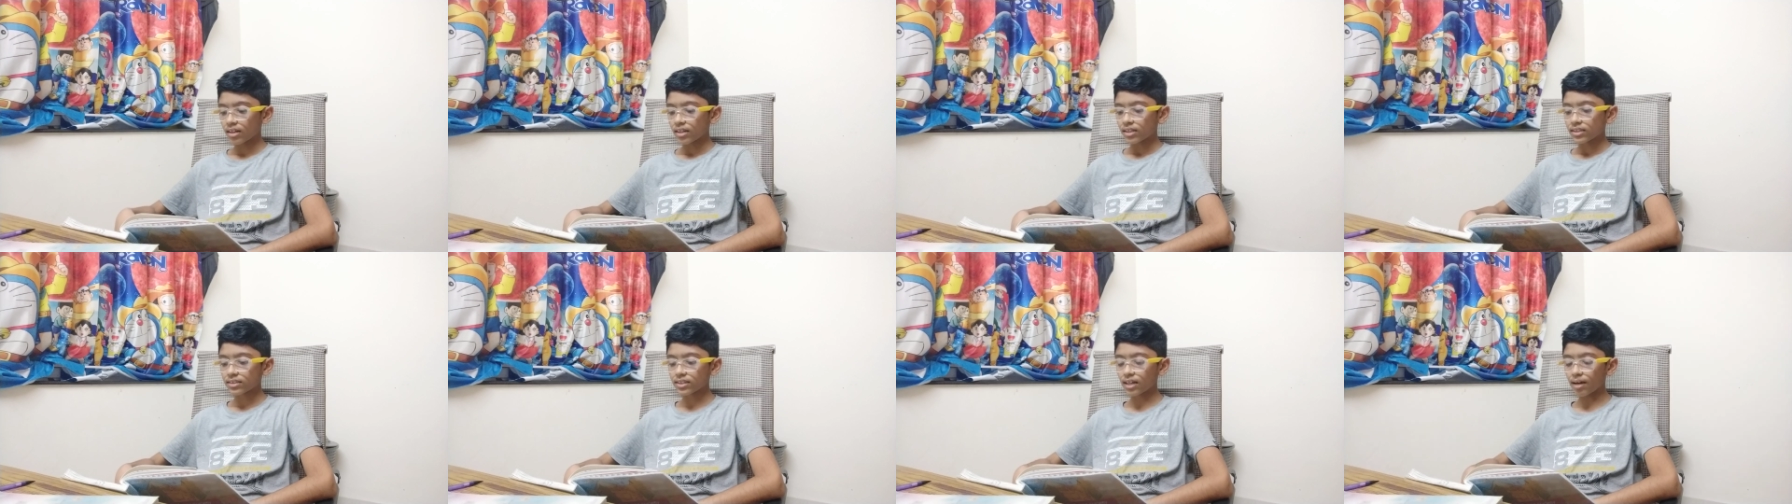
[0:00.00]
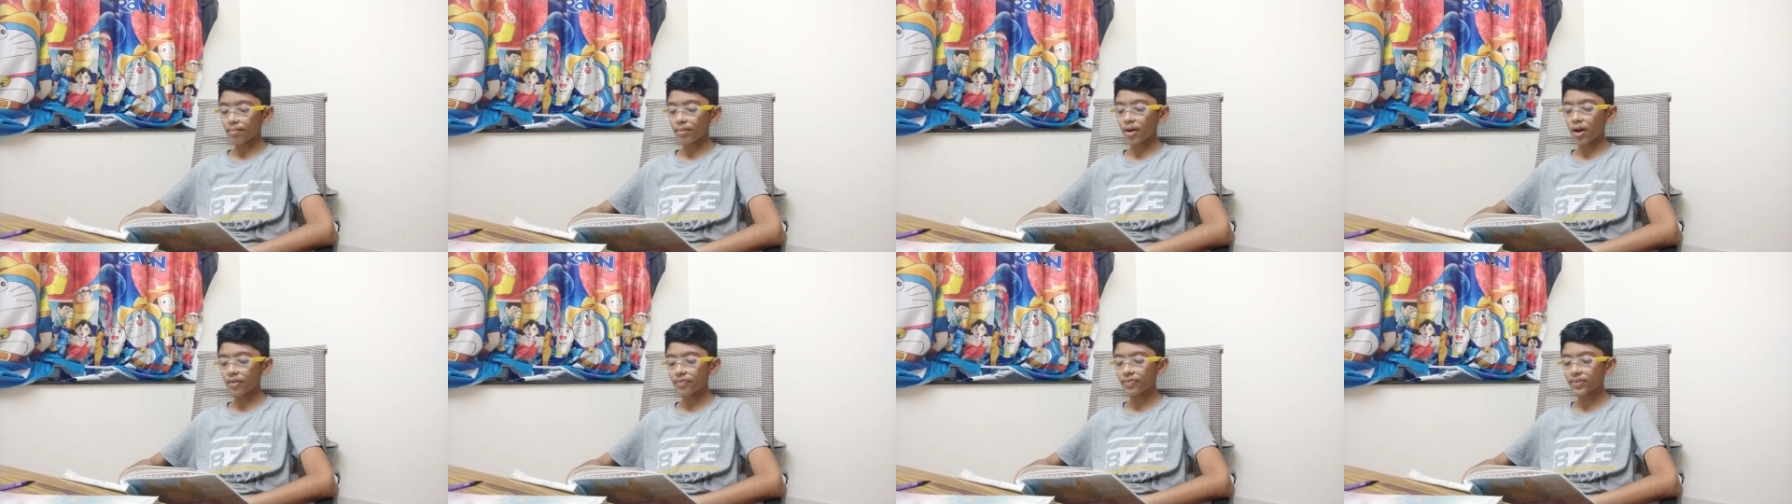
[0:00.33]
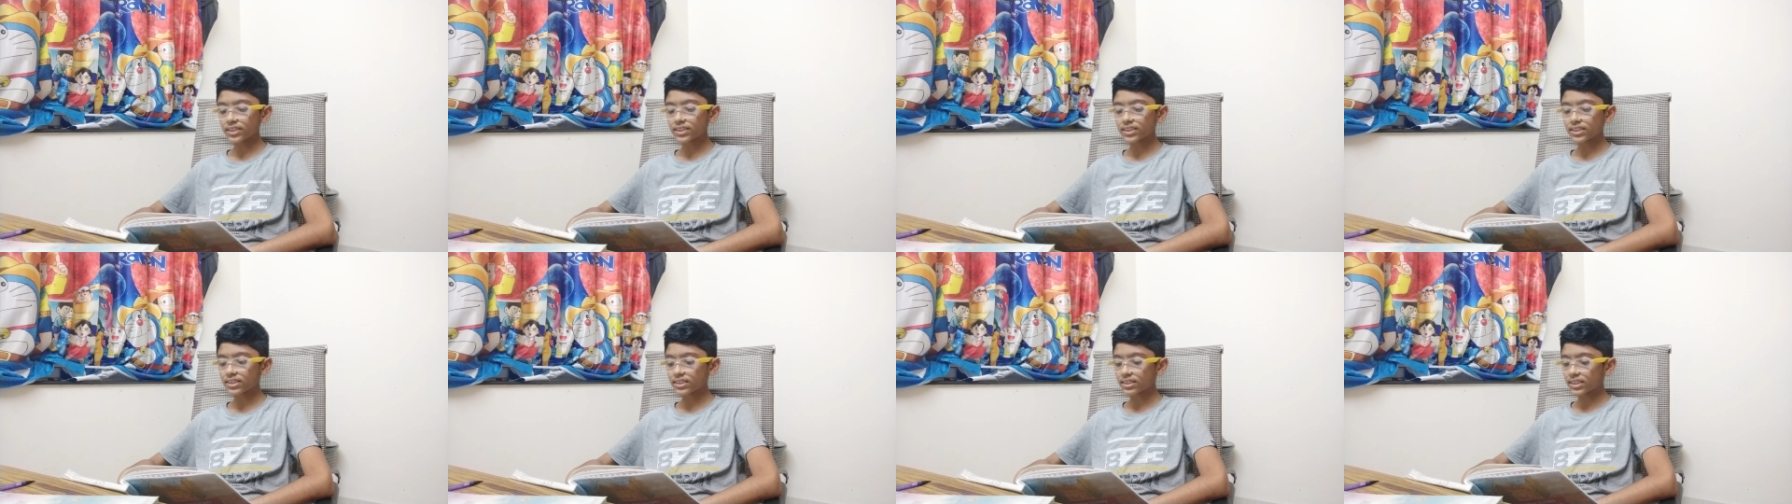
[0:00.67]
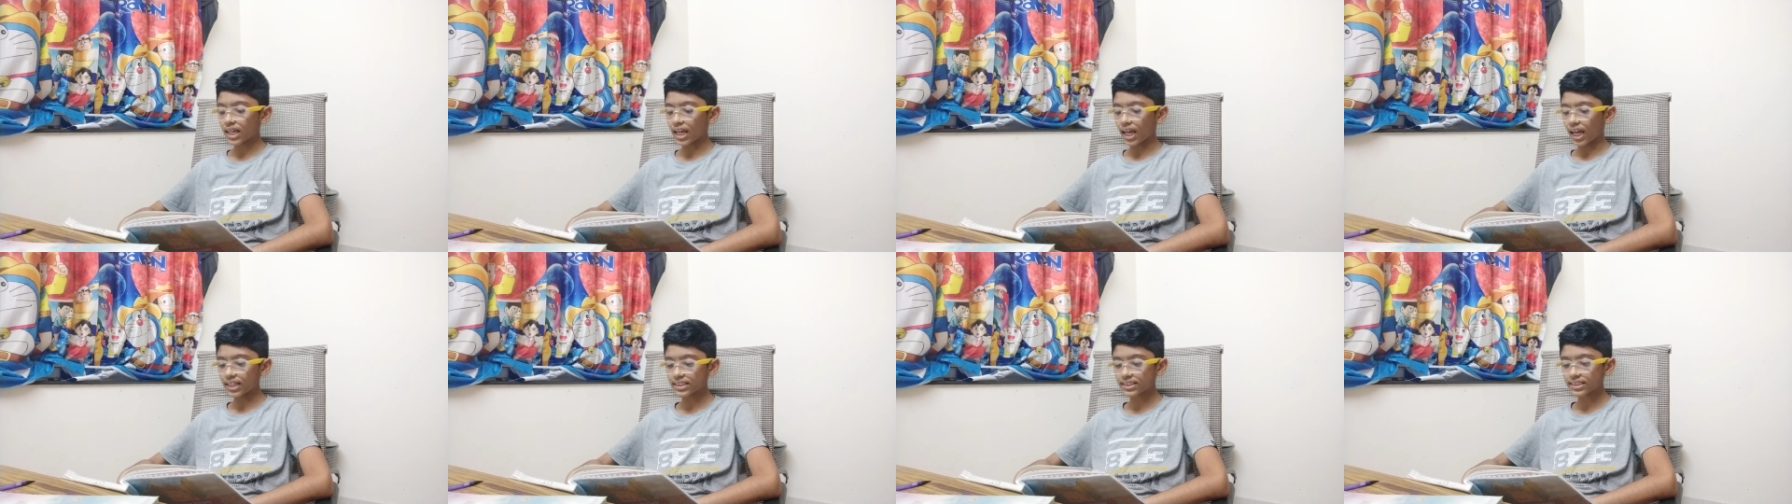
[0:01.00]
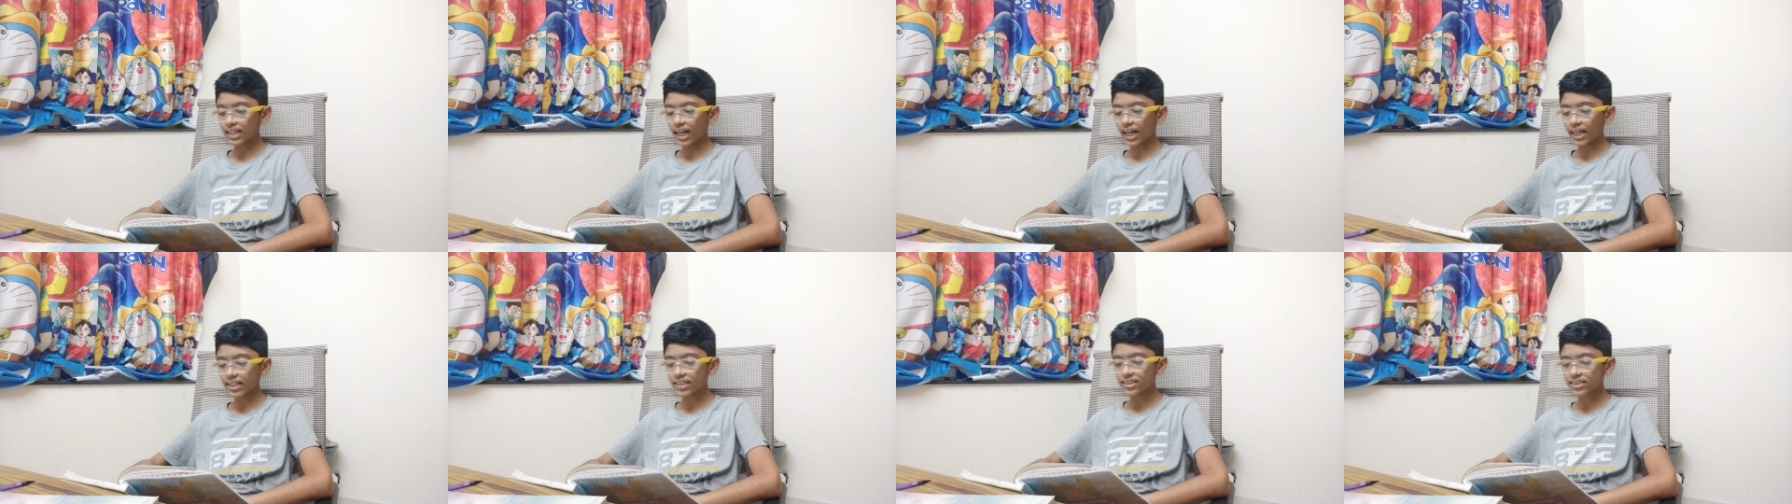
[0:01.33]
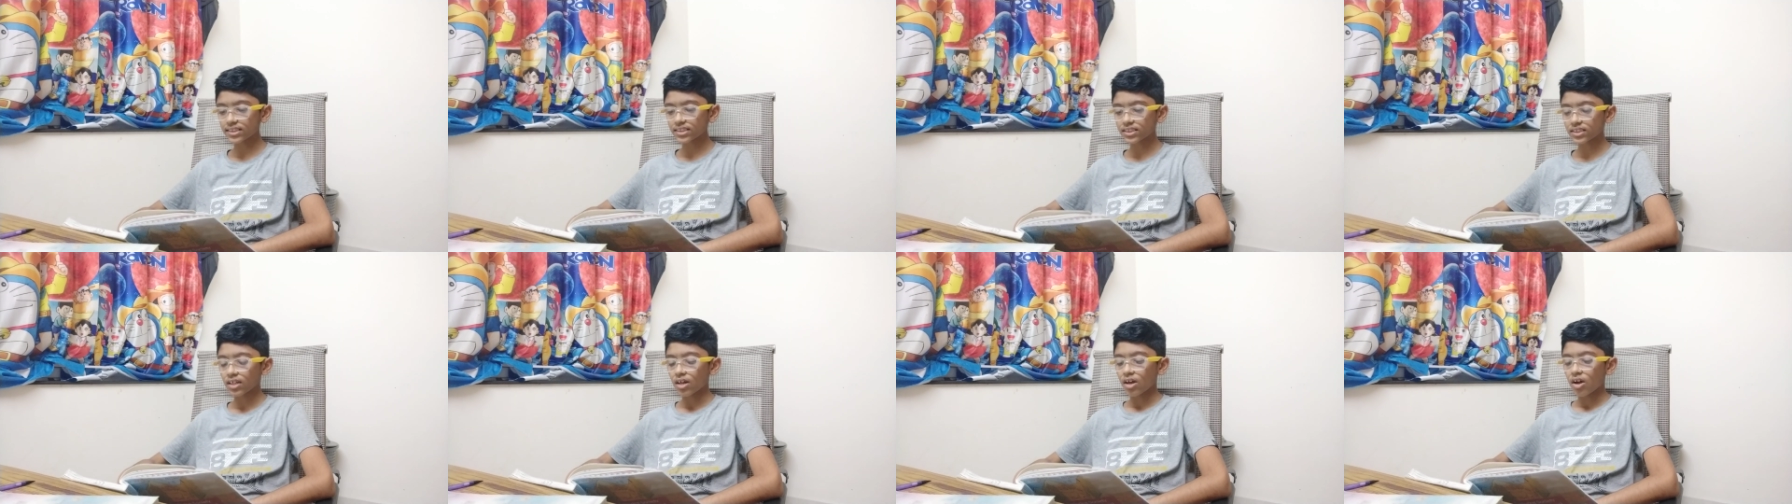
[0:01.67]
Some of its
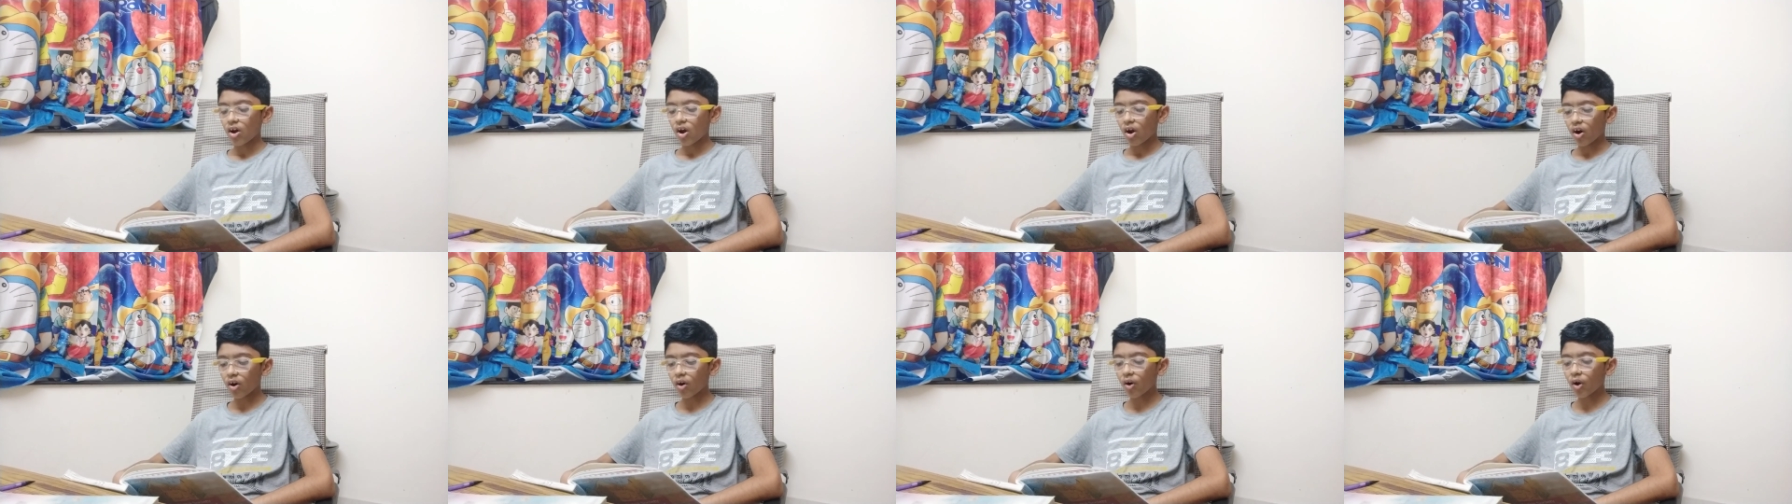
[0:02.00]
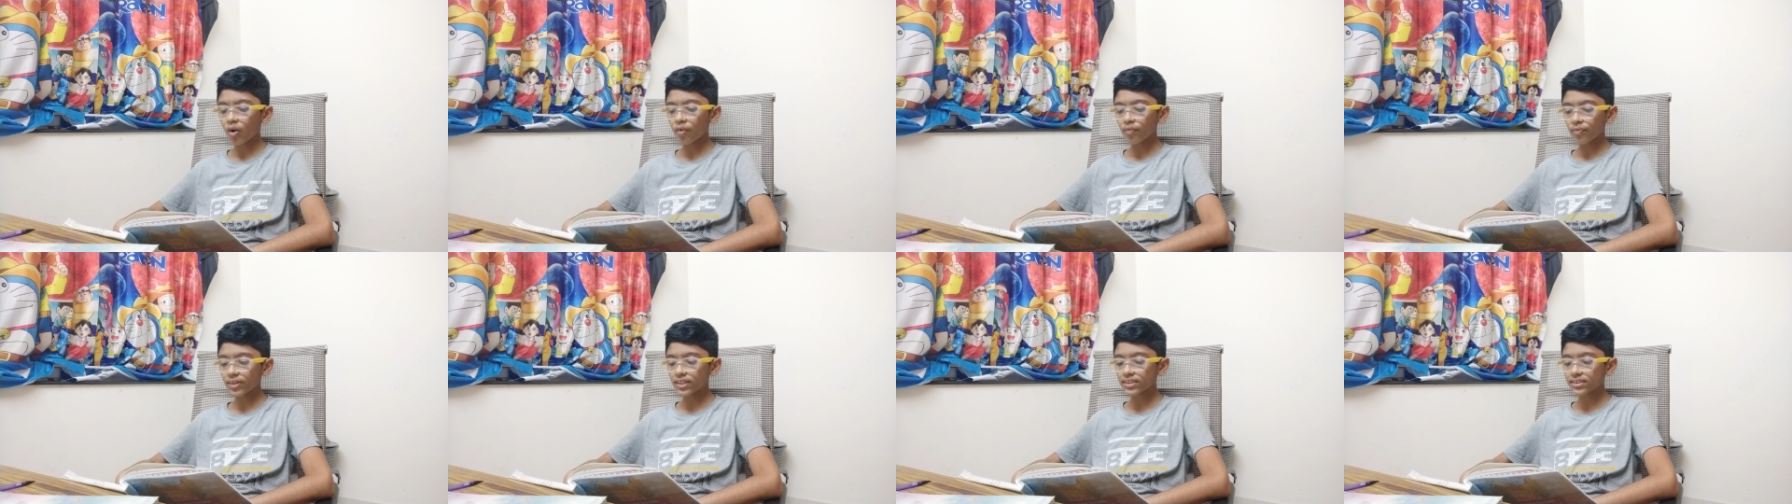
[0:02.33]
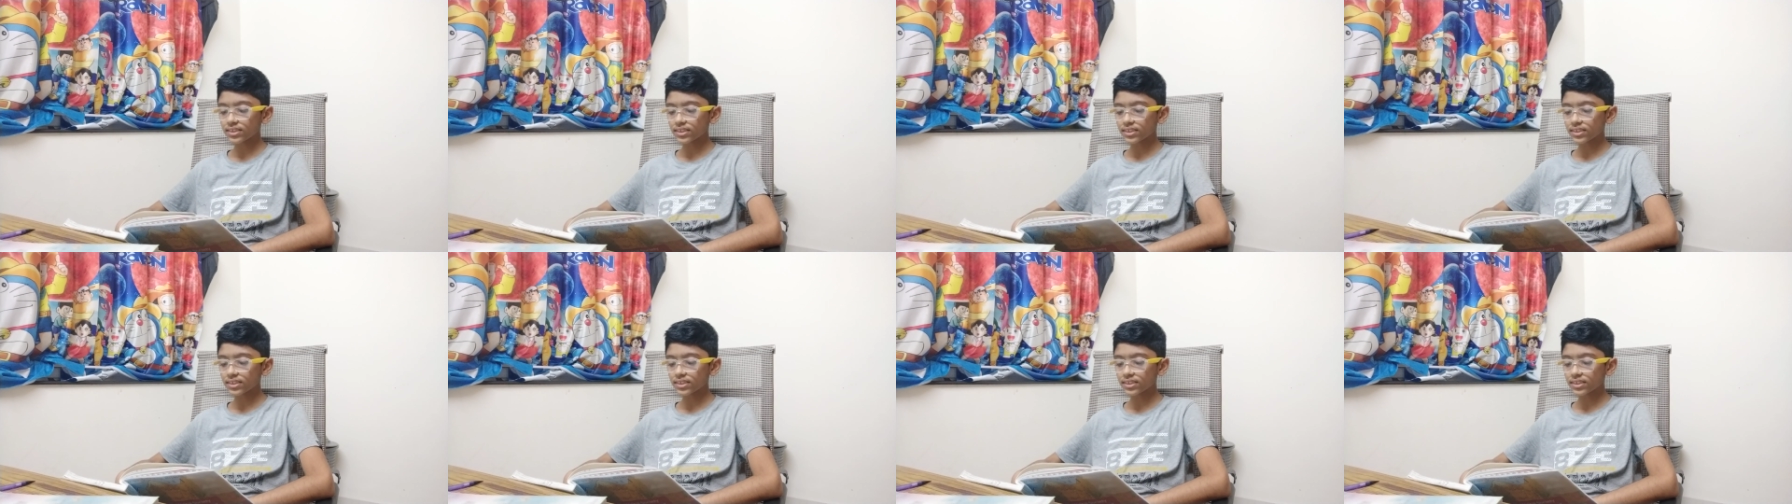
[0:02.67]
sides are often